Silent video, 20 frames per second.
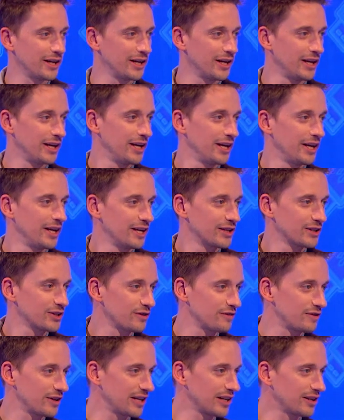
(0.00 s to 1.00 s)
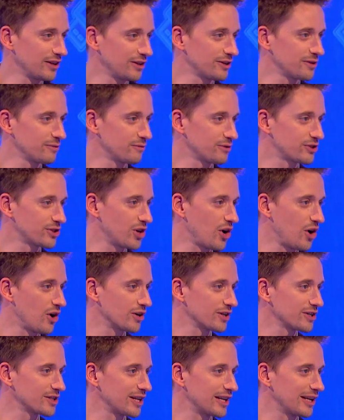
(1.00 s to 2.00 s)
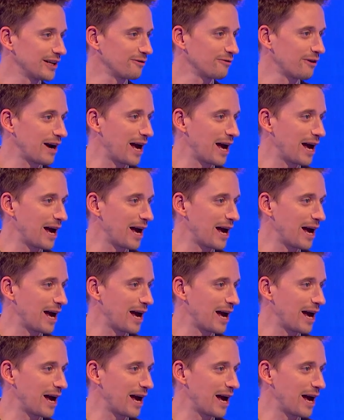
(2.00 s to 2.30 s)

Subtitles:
or emperor of the internet for a day,